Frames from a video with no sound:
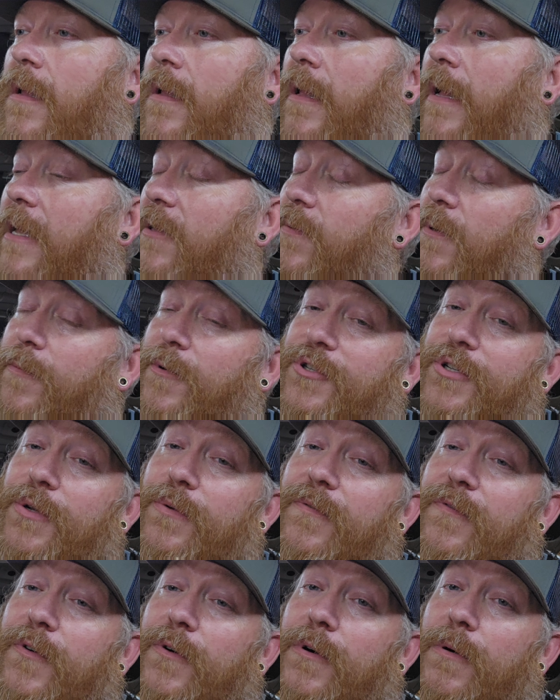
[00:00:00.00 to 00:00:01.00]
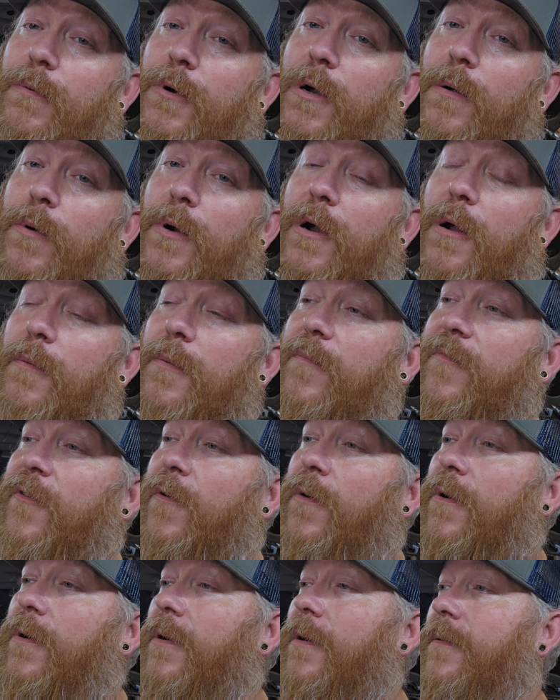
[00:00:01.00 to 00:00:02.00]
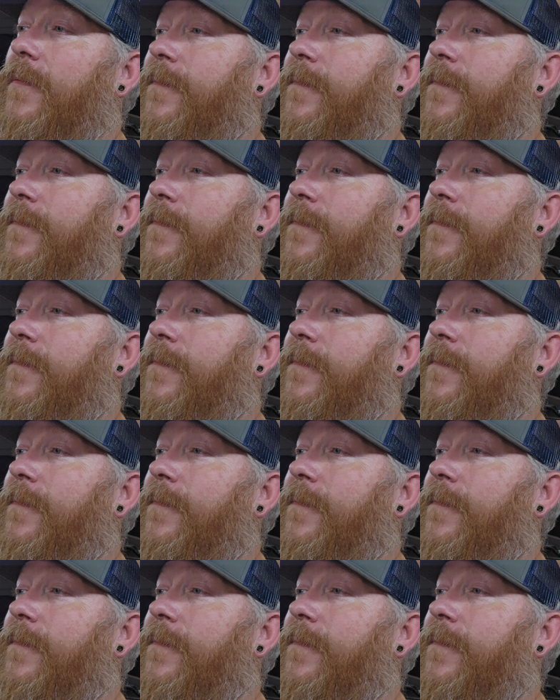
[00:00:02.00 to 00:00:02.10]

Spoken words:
that's what we're shooting for, what we're hoping for.